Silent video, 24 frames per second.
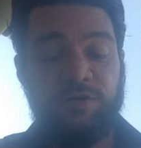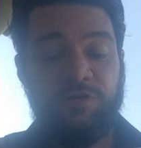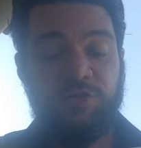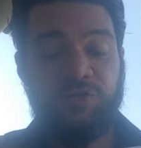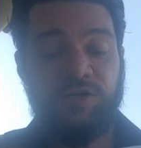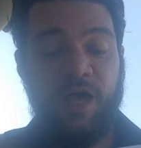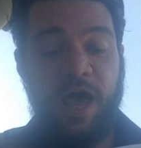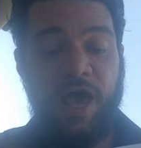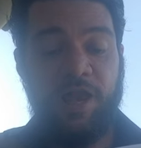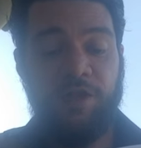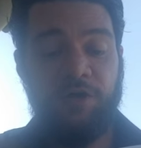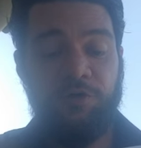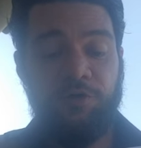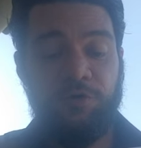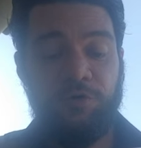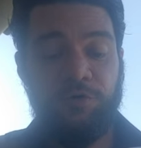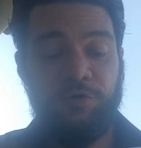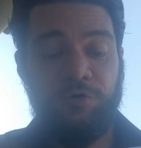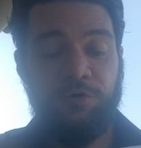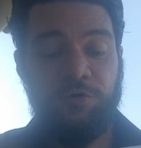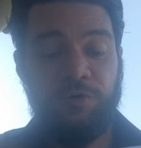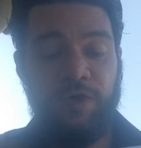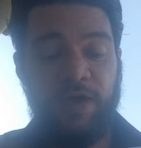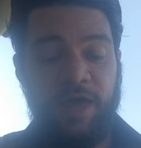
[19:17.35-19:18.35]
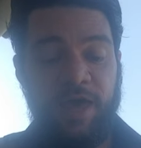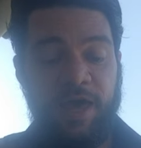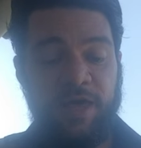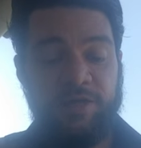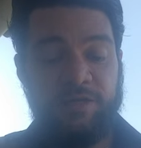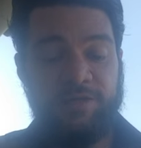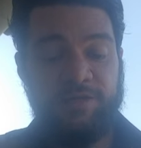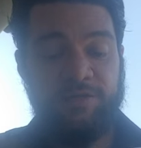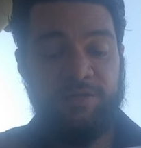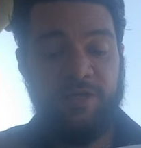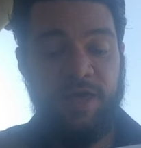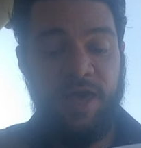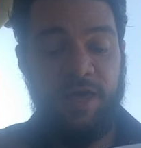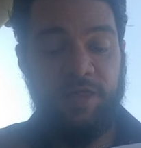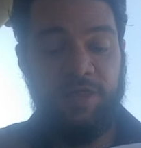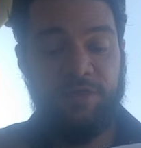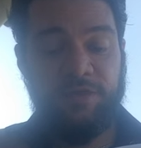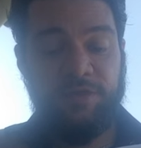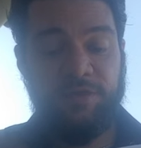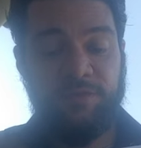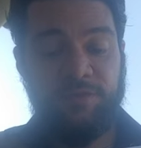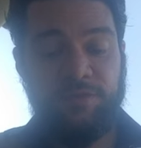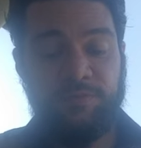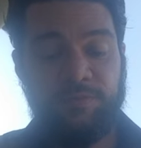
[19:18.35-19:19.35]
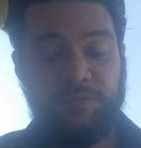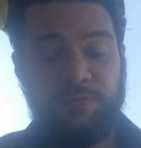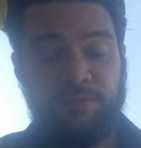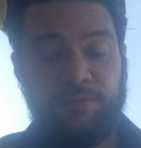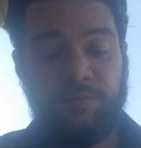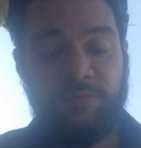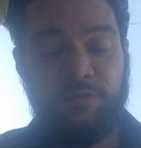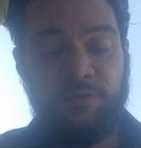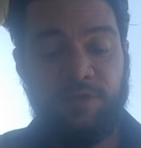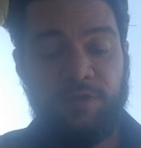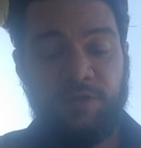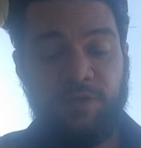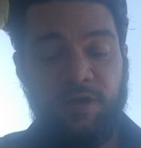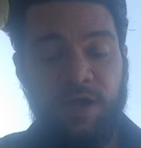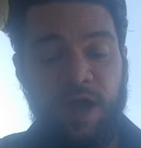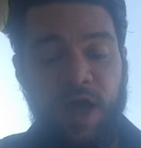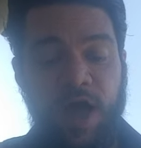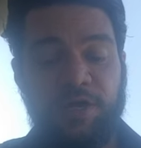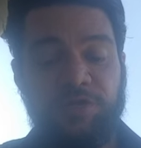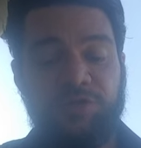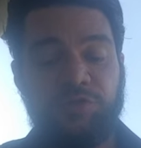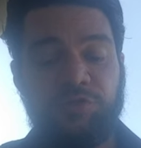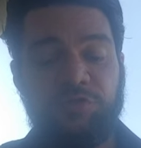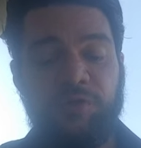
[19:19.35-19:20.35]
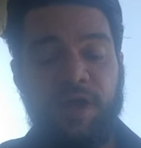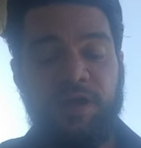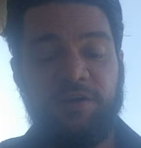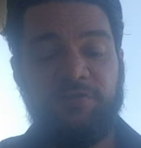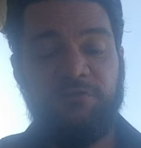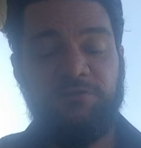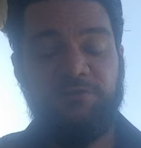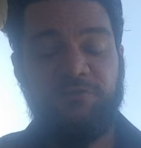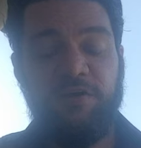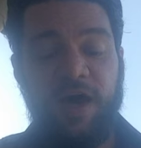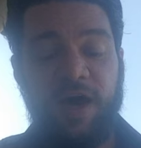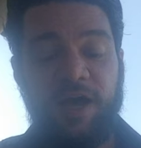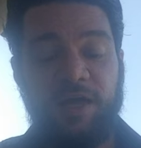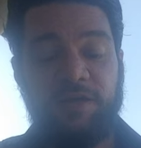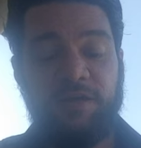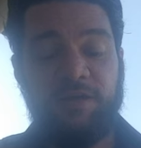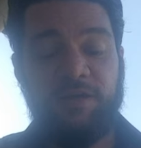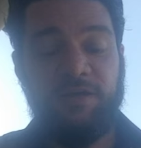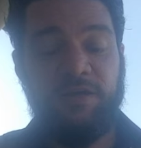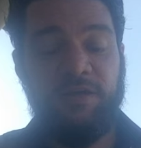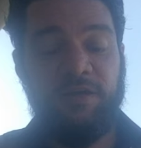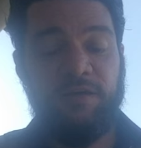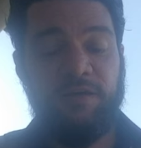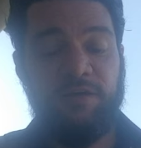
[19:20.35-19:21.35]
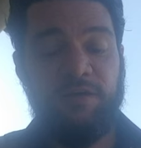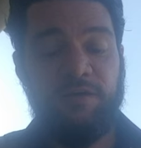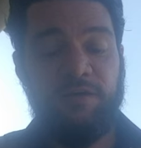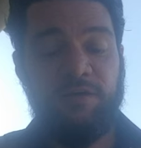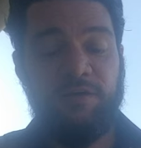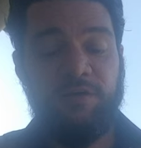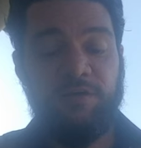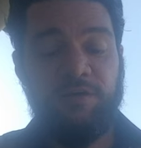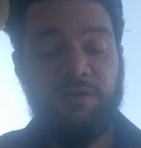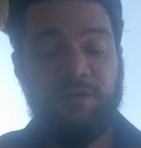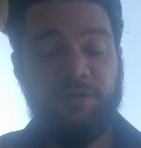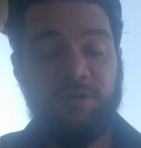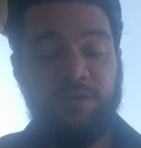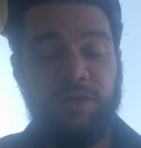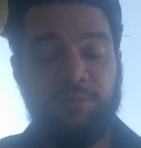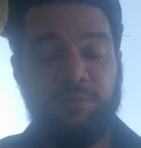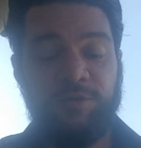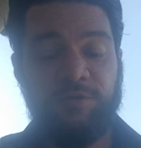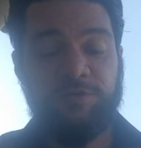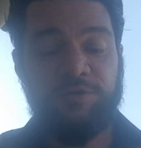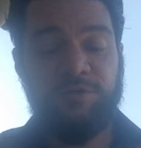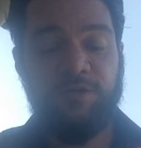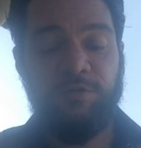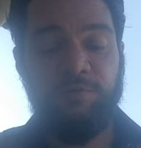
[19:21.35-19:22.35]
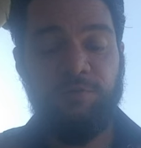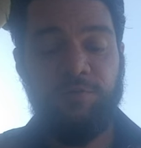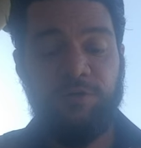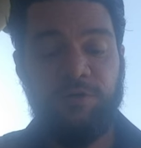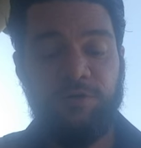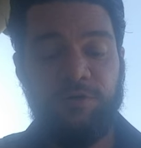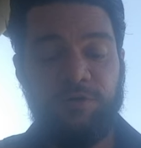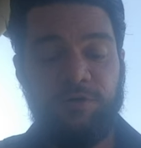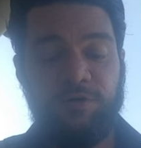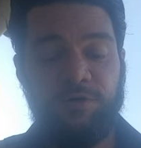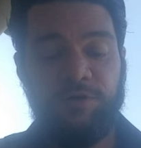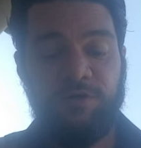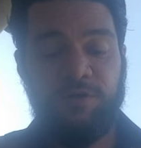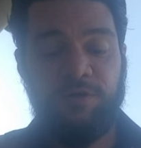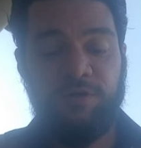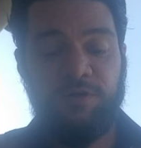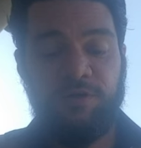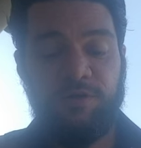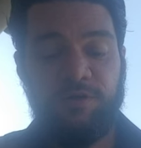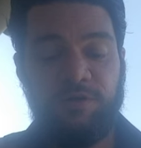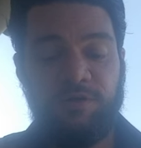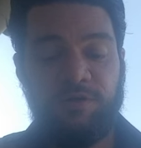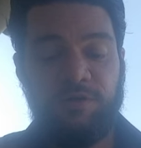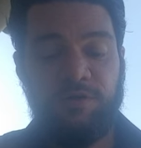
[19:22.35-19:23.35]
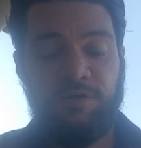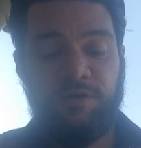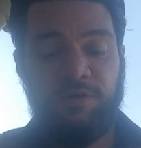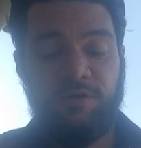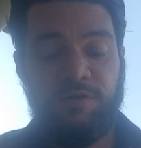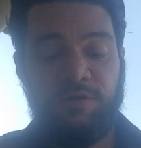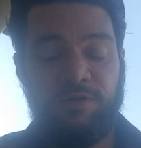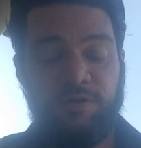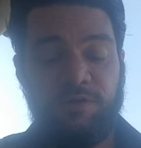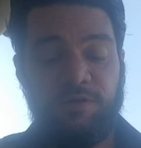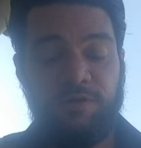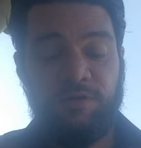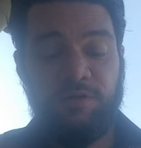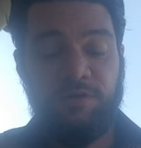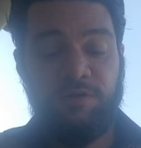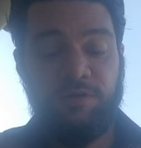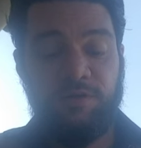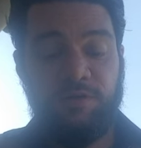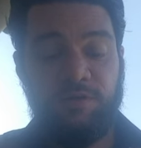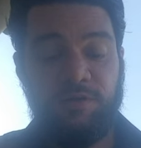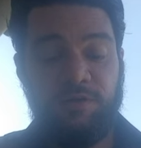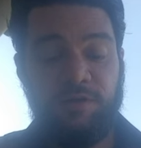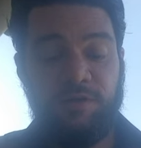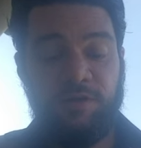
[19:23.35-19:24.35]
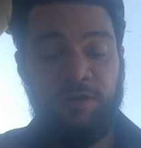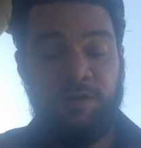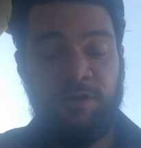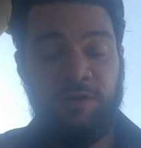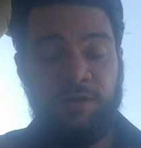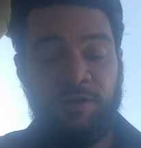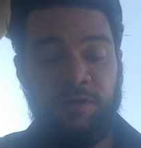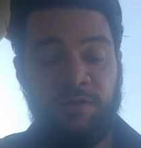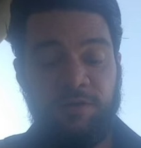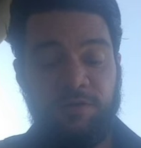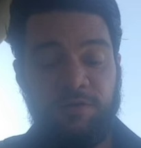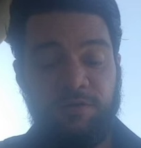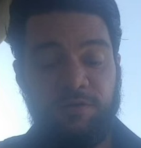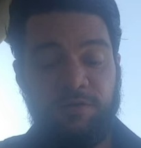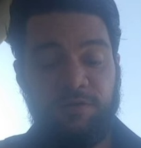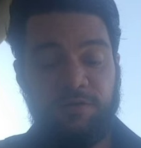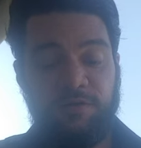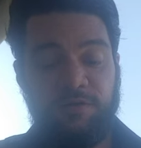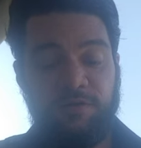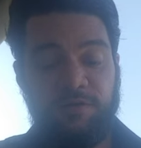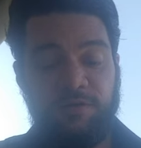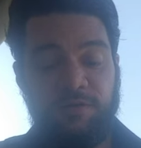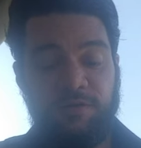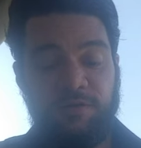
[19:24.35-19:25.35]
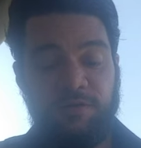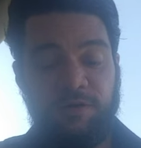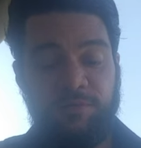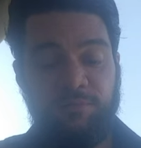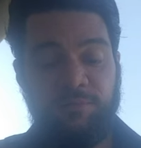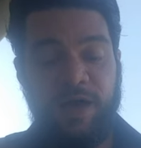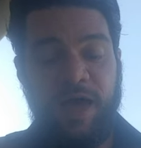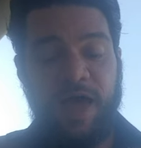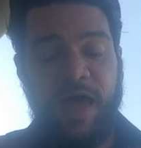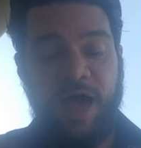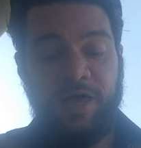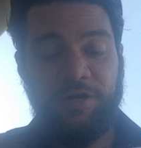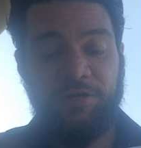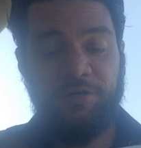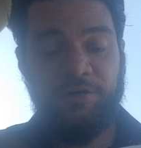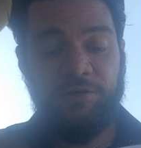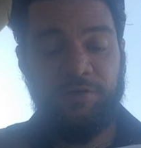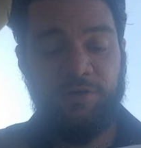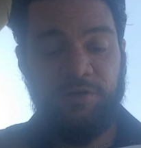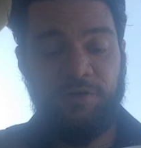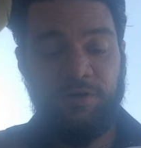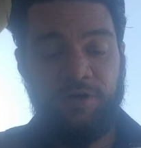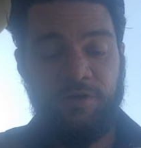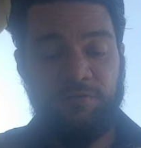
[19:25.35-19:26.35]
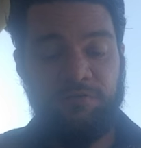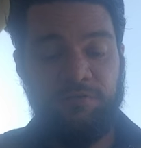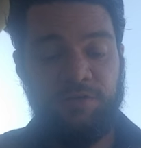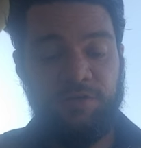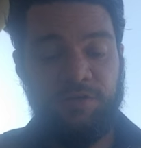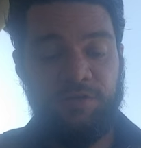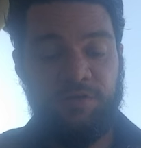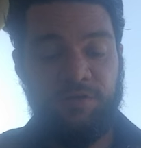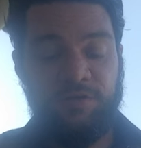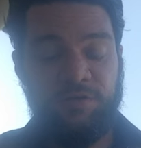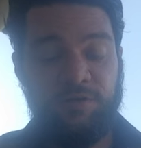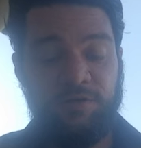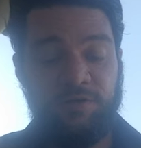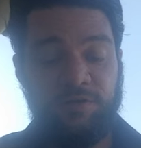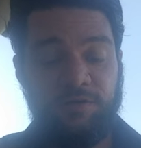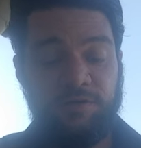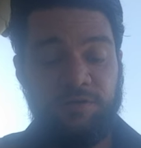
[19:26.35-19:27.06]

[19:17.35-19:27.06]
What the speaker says: shadow and death. I tread finely liberty word in the pattern of the